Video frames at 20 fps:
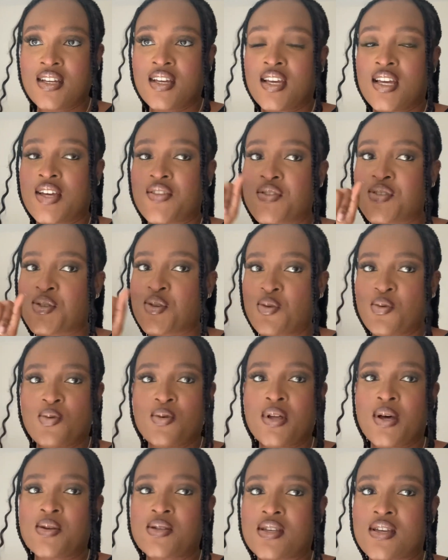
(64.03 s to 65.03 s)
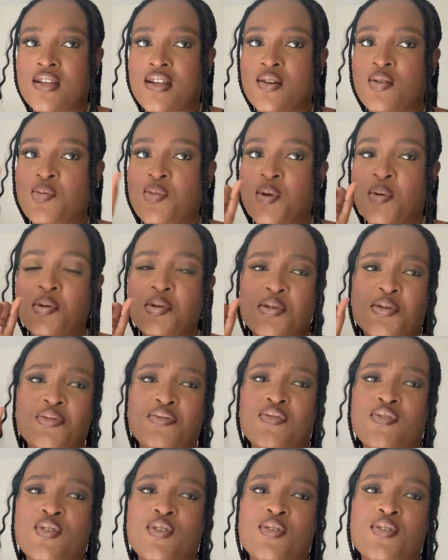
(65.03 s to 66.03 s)
If it's so cold outside, I won't be able to
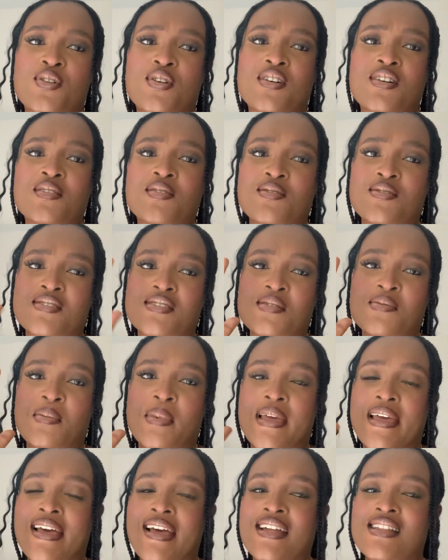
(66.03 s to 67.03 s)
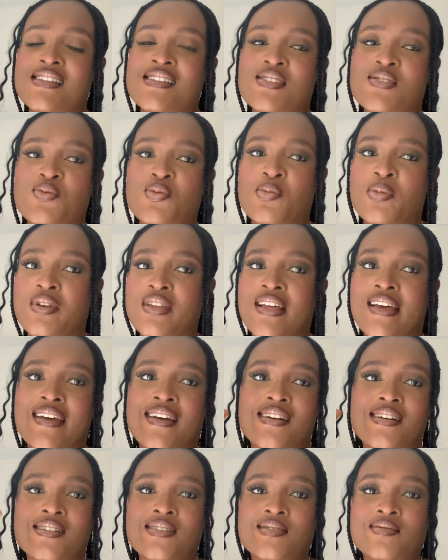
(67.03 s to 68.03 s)
vlog because my hands will be
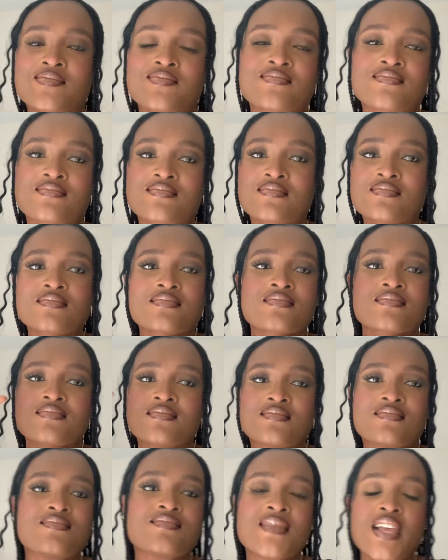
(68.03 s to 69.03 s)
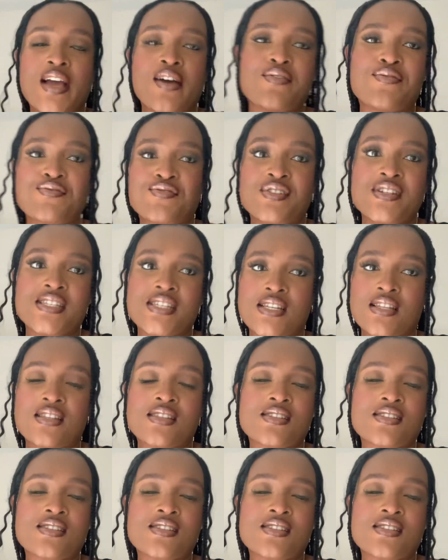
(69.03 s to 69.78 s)
like freezing.